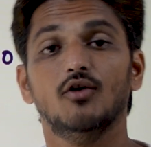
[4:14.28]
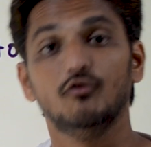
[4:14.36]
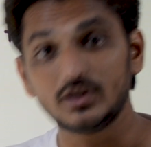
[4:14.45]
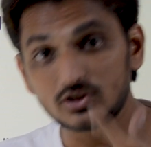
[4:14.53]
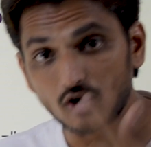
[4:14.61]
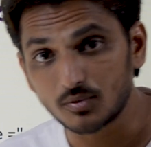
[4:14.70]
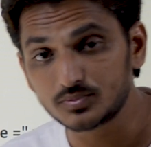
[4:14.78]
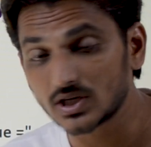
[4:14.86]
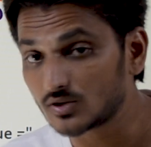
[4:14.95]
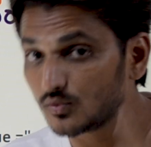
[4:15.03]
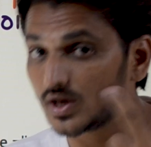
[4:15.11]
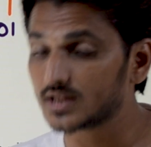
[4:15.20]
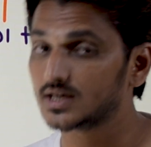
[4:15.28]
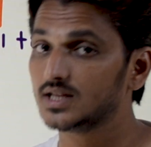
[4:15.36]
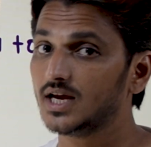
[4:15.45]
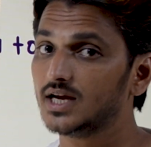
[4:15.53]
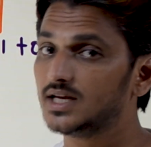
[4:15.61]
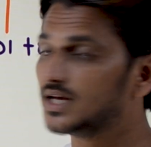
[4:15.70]
Which object we are
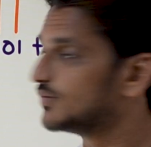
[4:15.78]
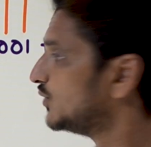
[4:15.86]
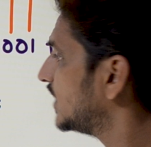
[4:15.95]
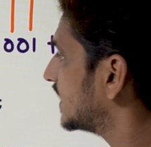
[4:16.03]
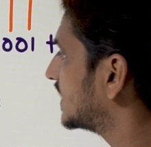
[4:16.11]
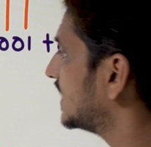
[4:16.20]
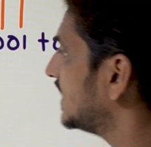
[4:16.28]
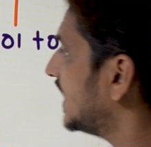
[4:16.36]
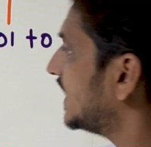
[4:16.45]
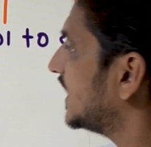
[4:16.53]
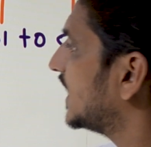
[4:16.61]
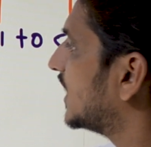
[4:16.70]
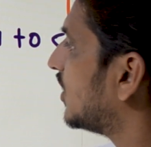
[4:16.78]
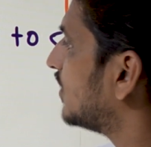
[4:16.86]
creating? We are creating an